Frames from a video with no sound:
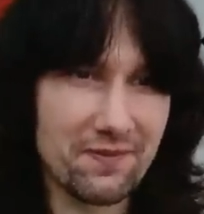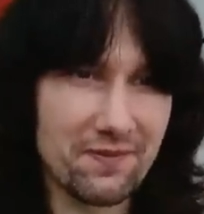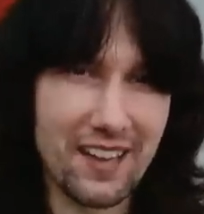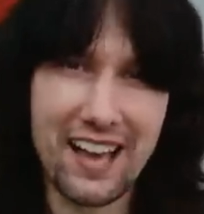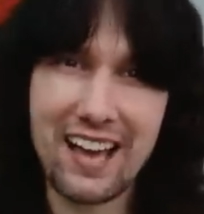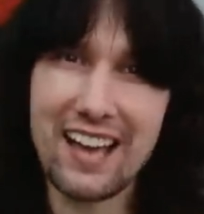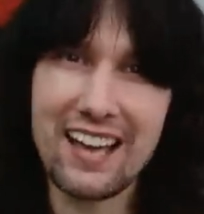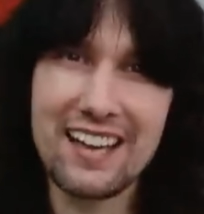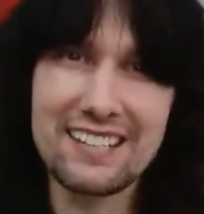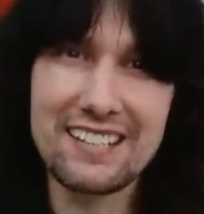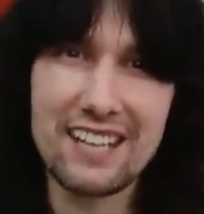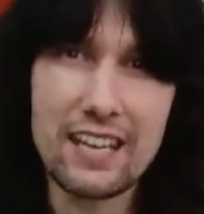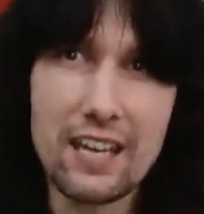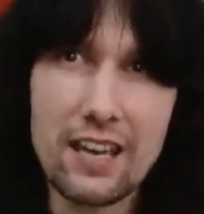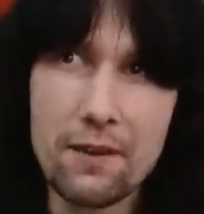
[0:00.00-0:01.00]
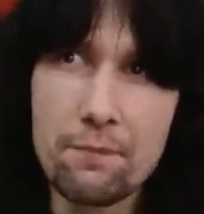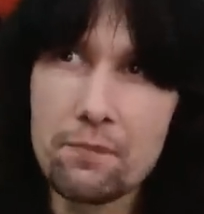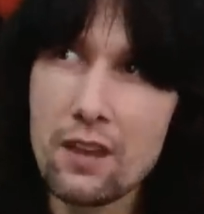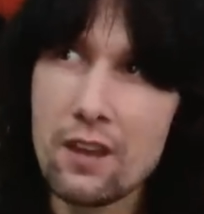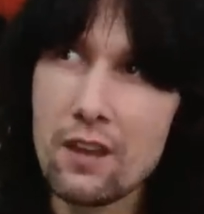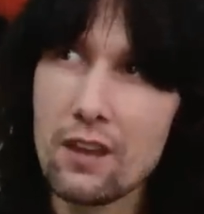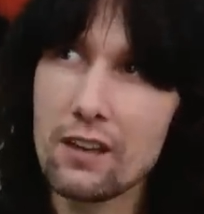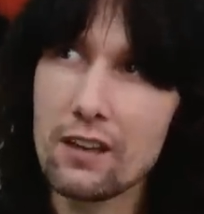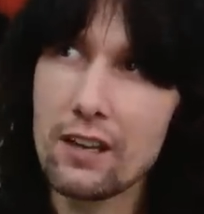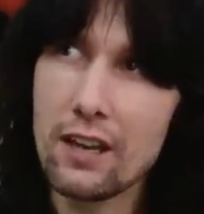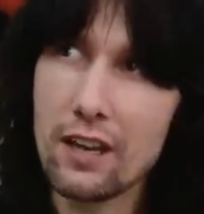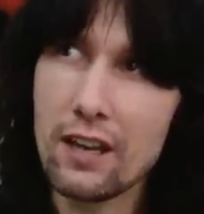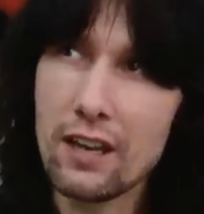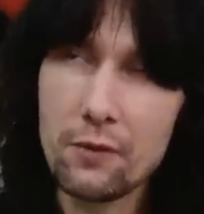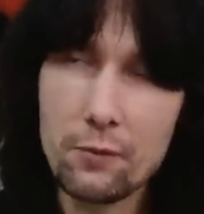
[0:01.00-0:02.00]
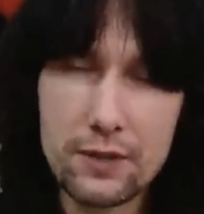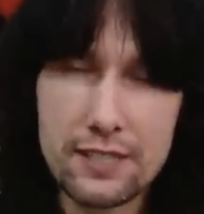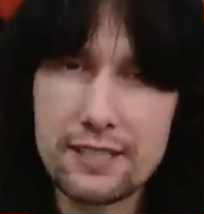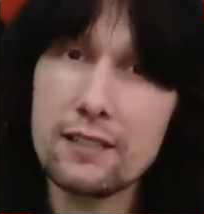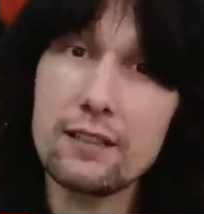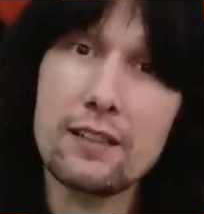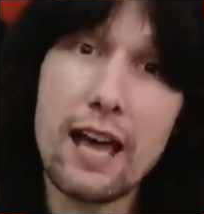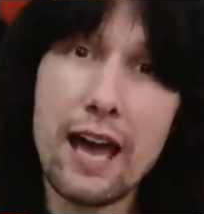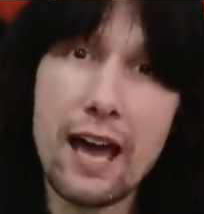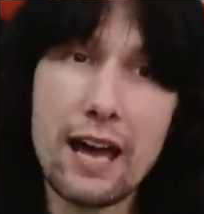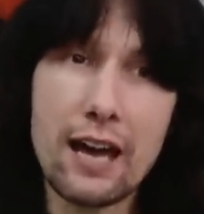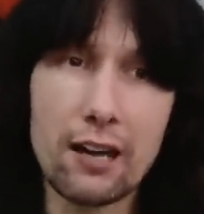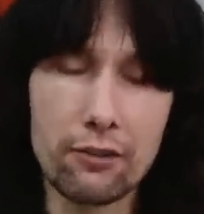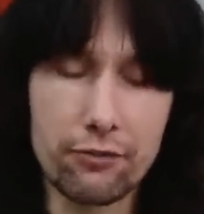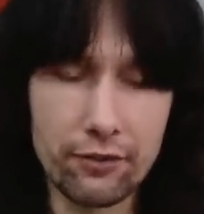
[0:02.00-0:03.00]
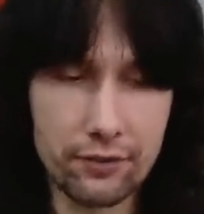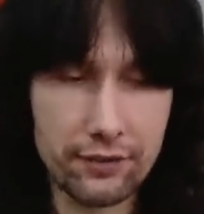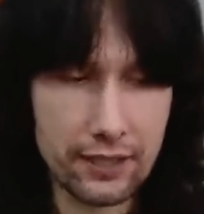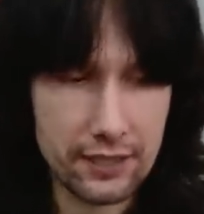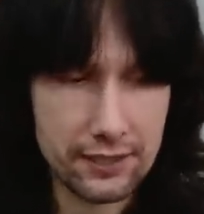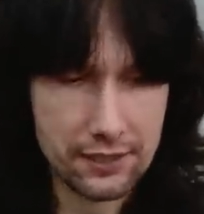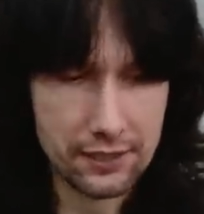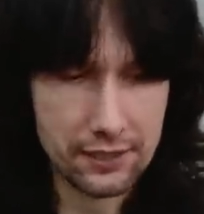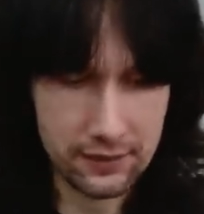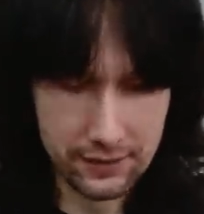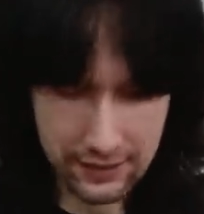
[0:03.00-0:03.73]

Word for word: And here, we still have this